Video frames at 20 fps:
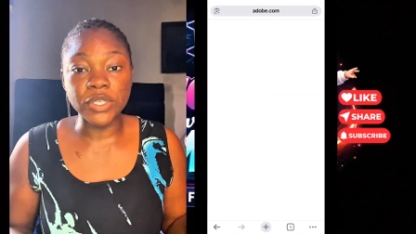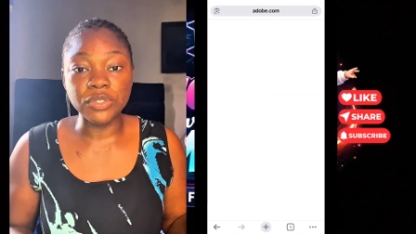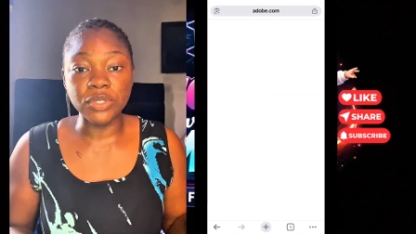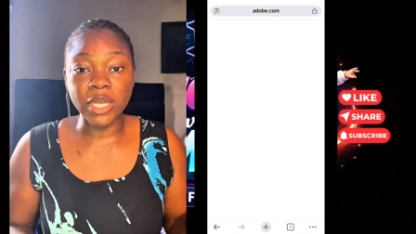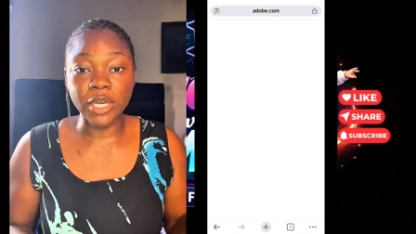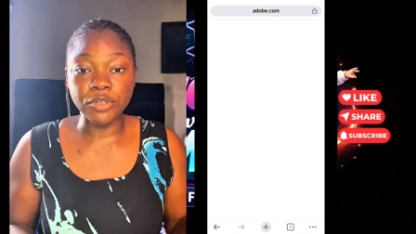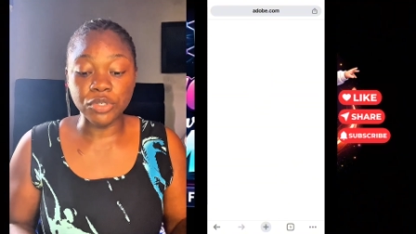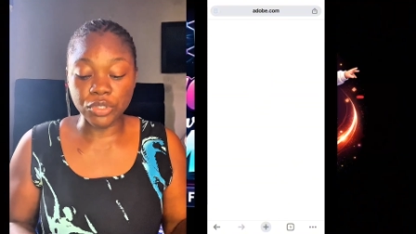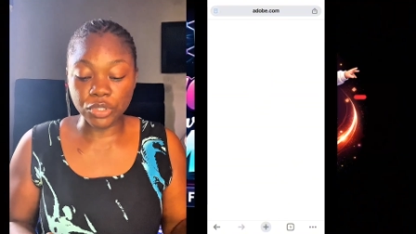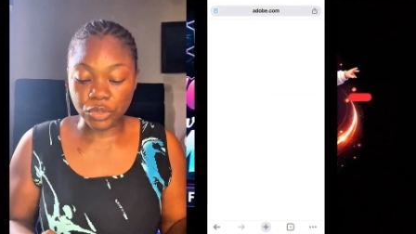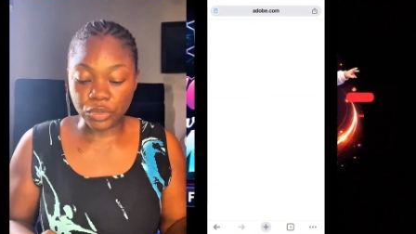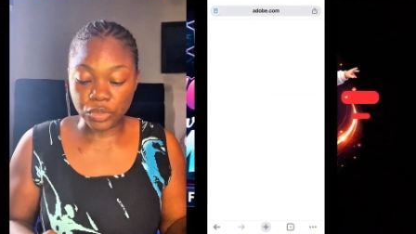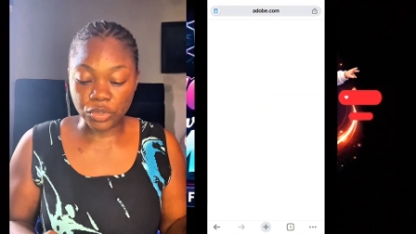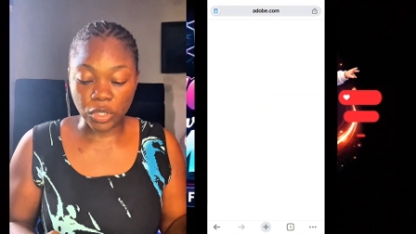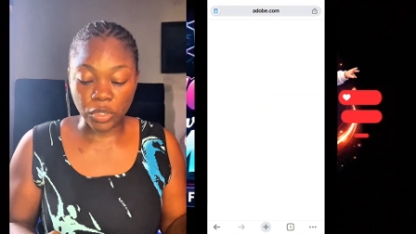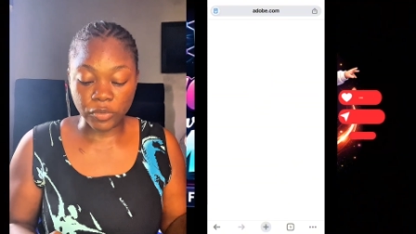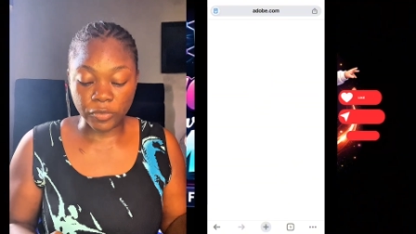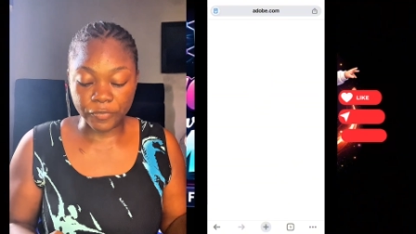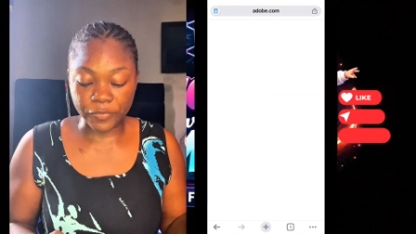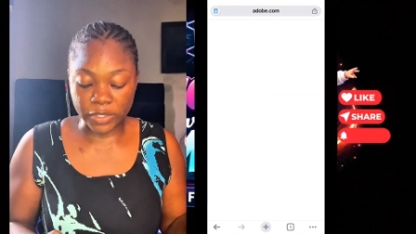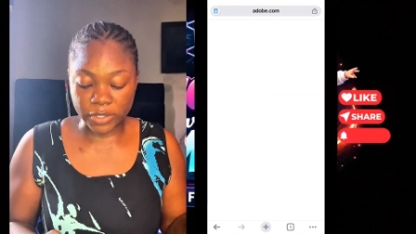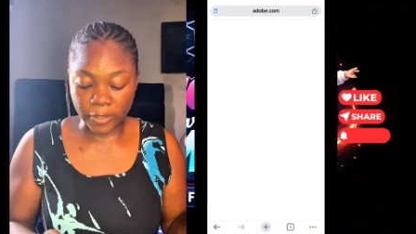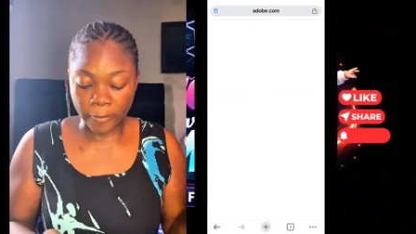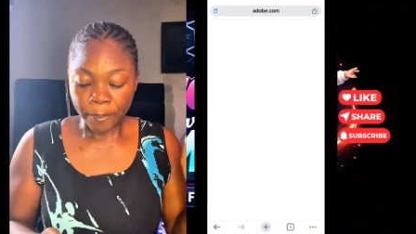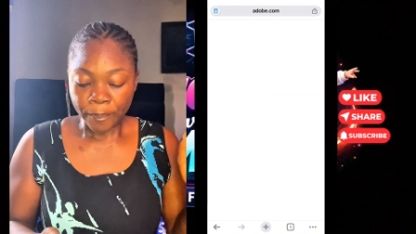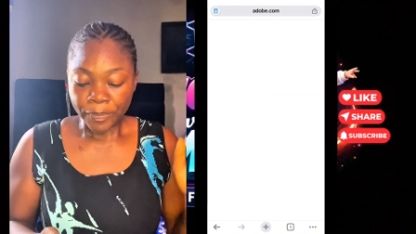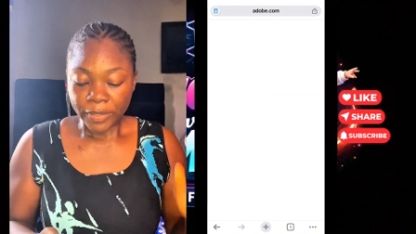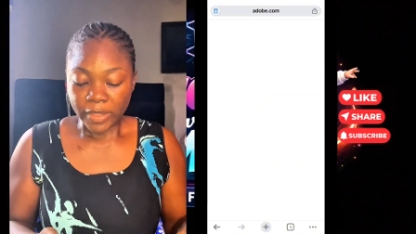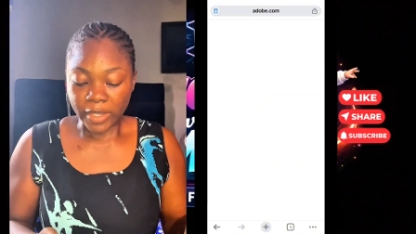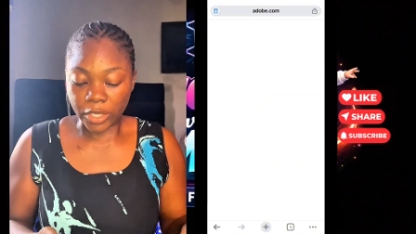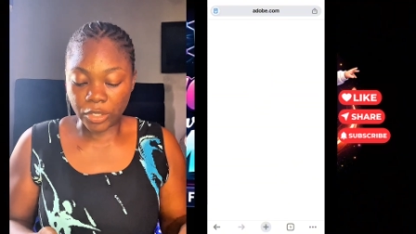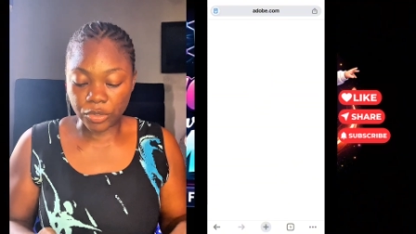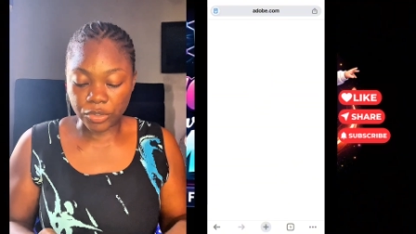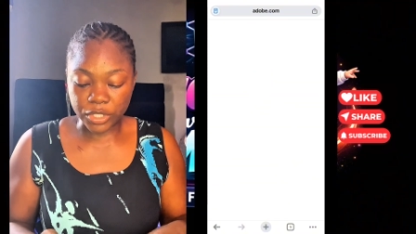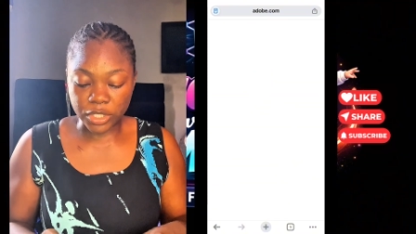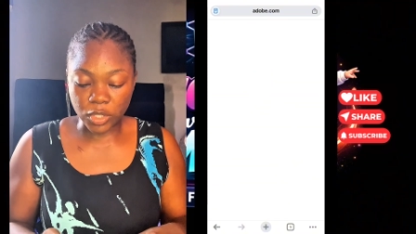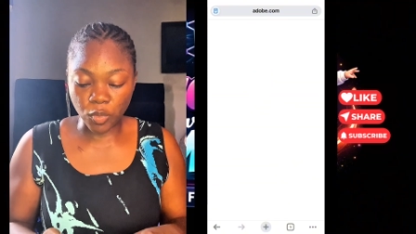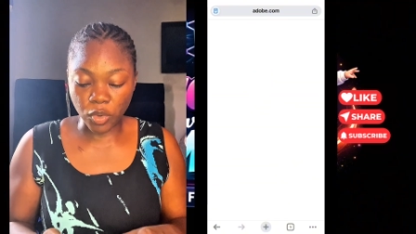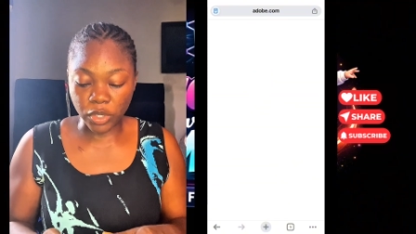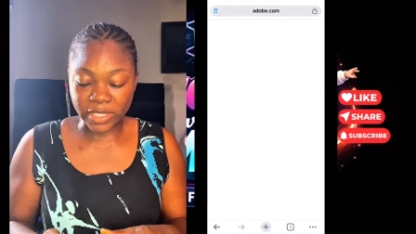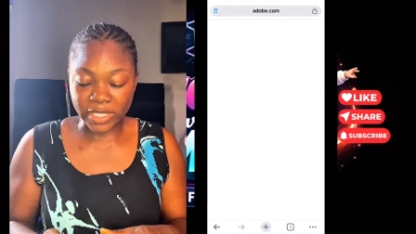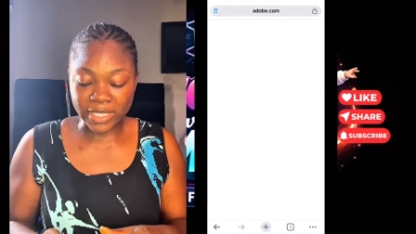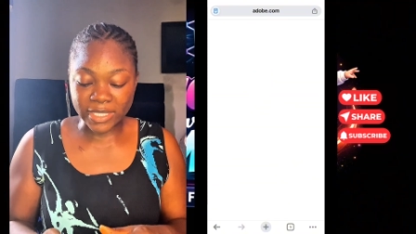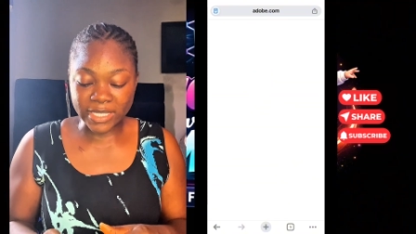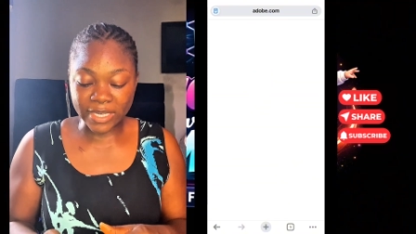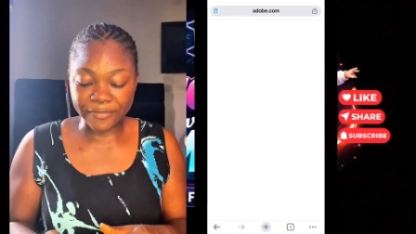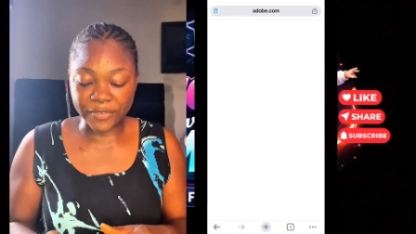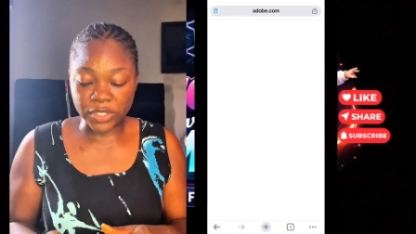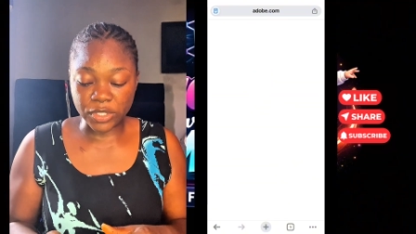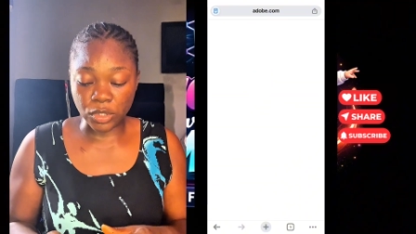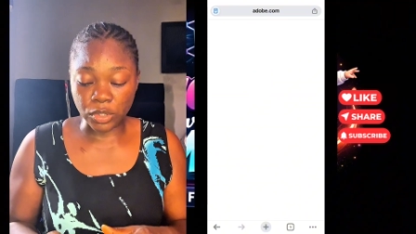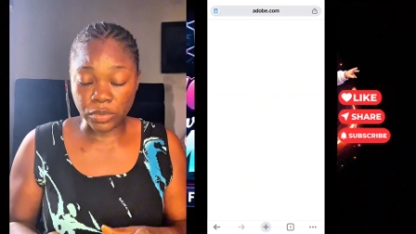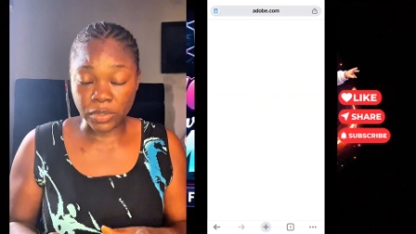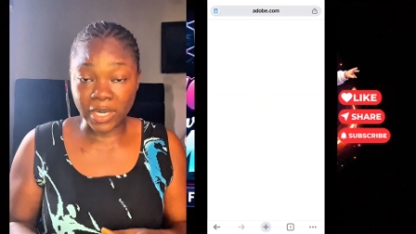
so now you can use Google Vids. Now you can see what the interface look